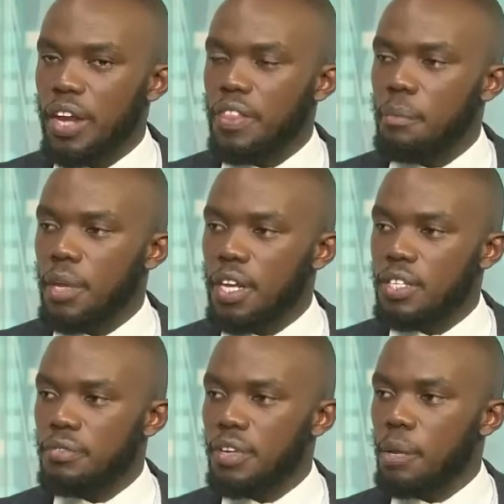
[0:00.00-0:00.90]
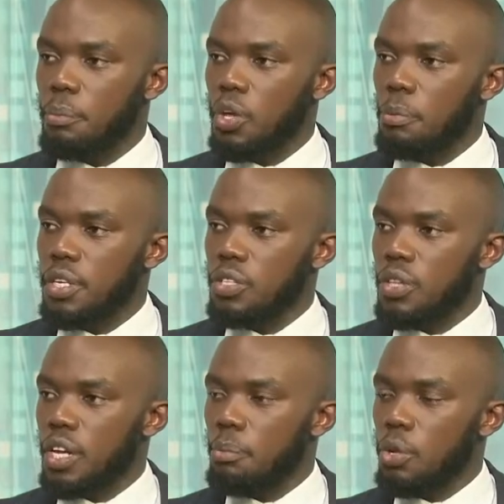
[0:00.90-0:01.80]
end the menace of unemployment, youth
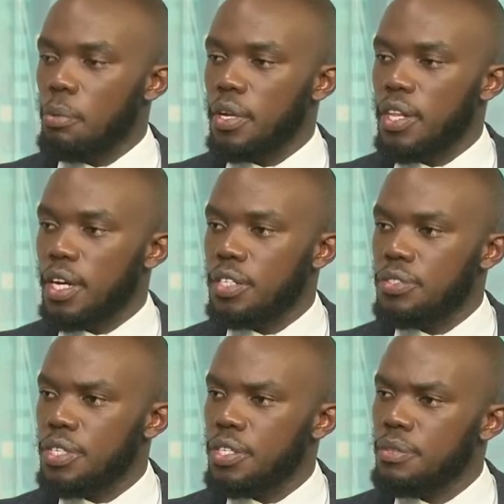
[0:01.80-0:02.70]
unemployment in the country?